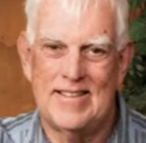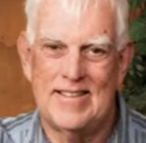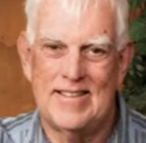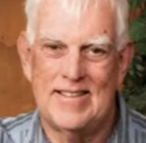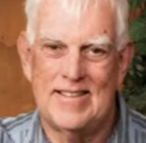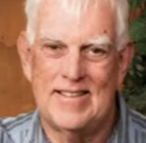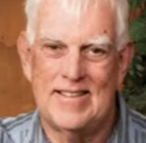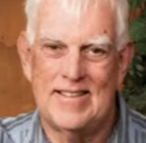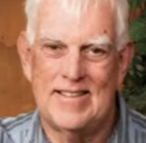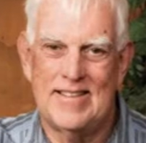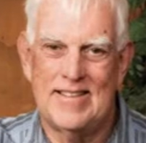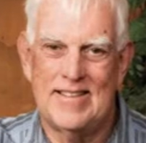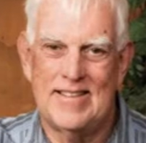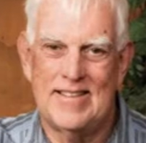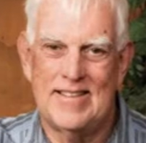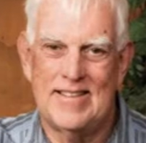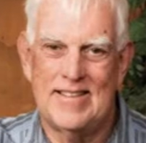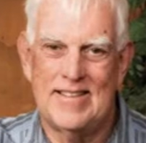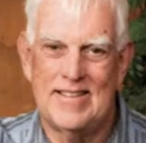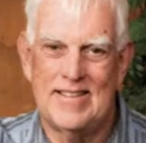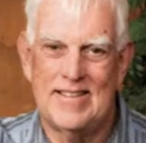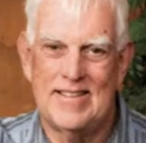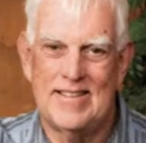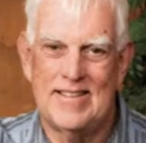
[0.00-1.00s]

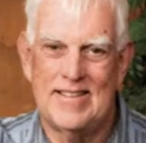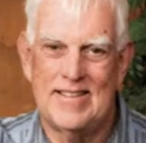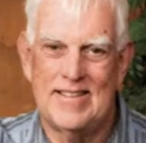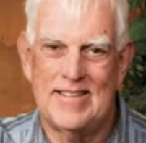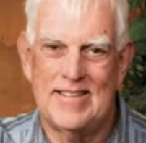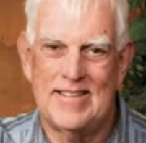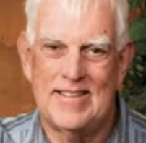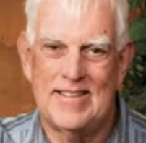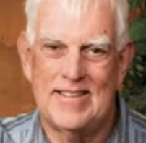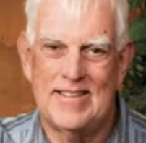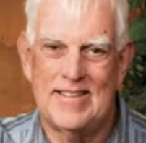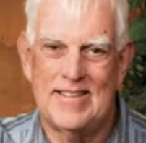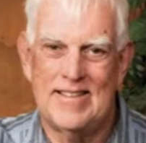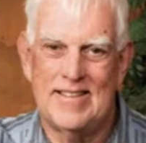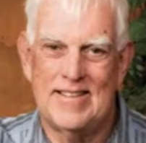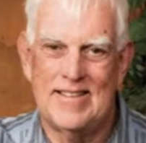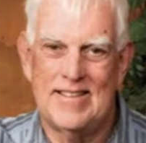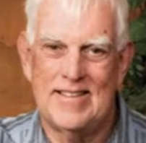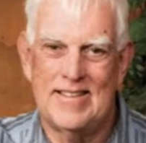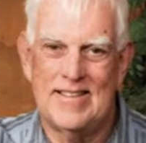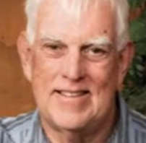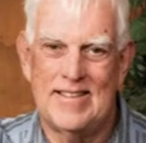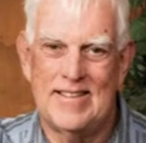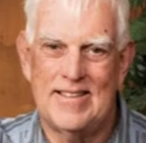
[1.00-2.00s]

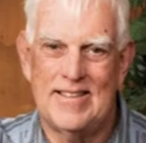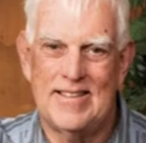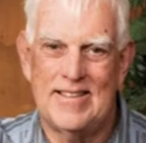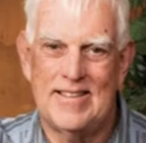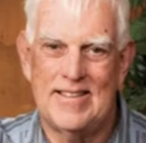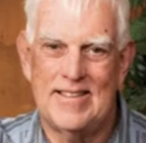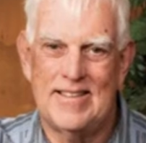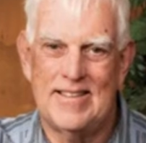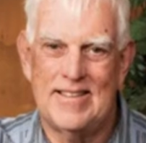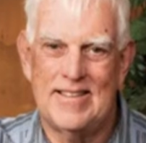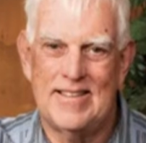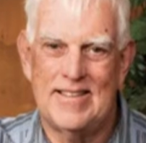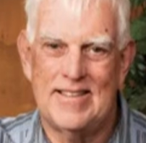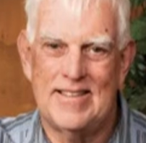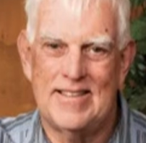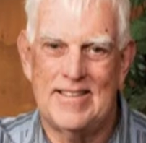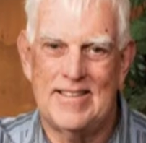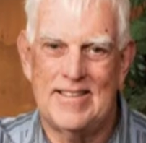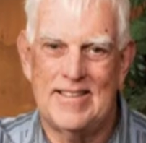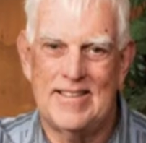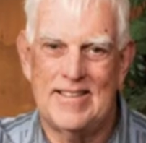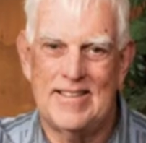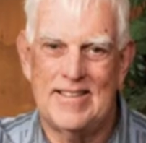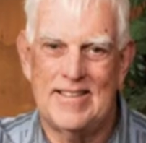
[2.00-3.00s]

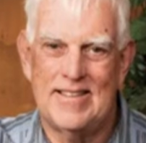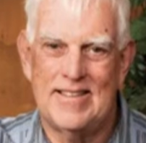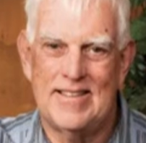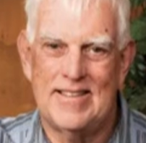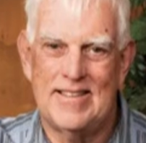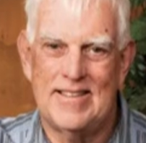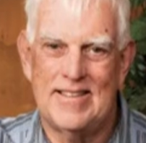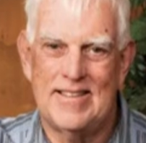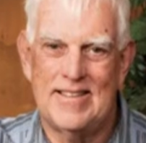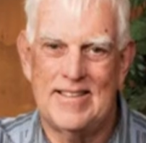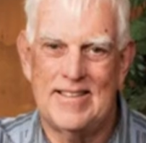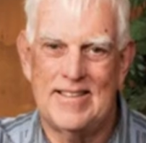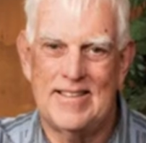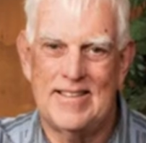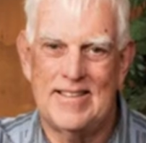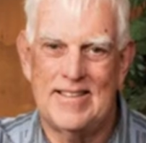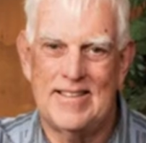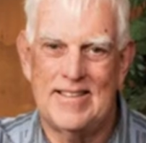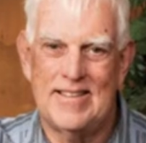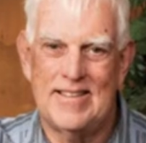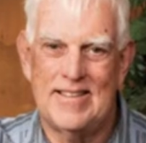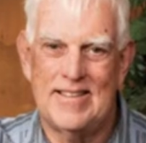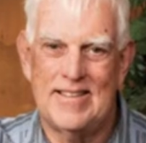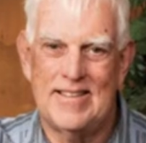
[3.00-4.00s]

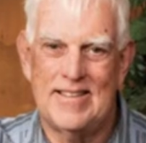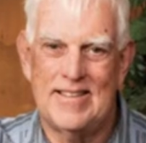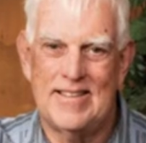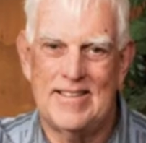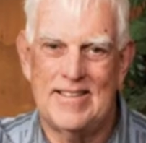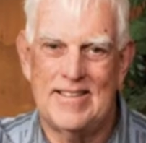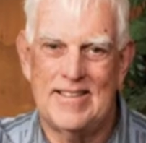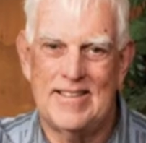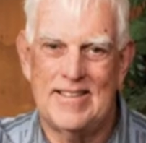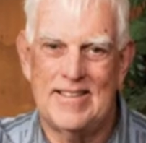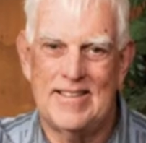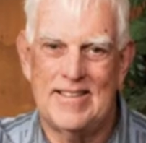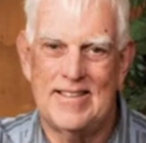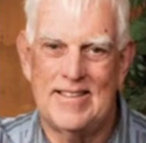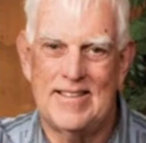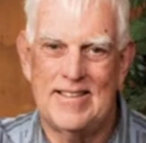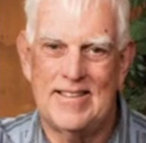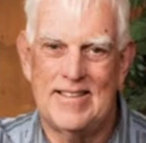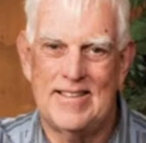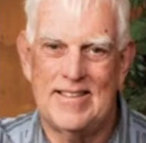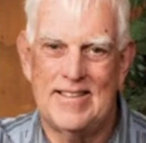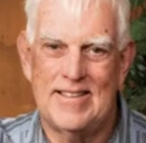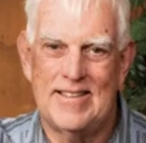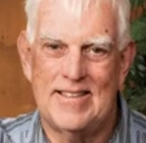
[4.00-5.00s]

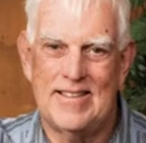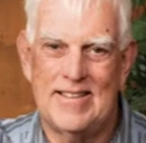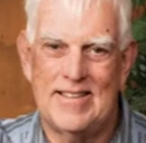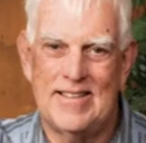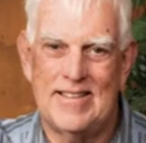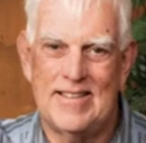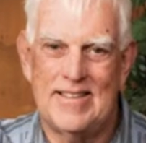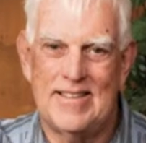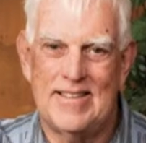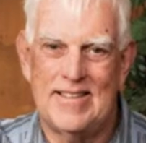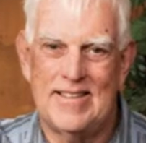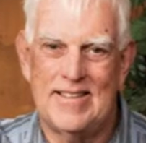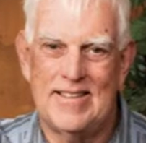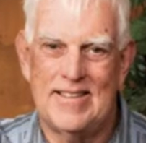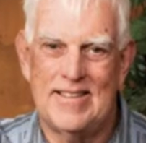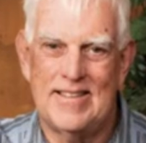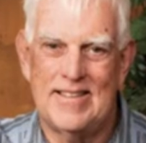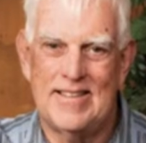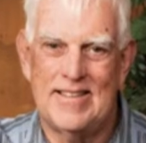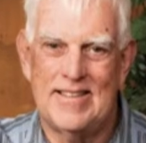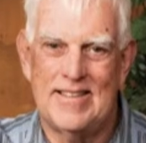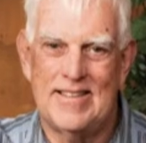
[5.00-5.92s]
[no speech]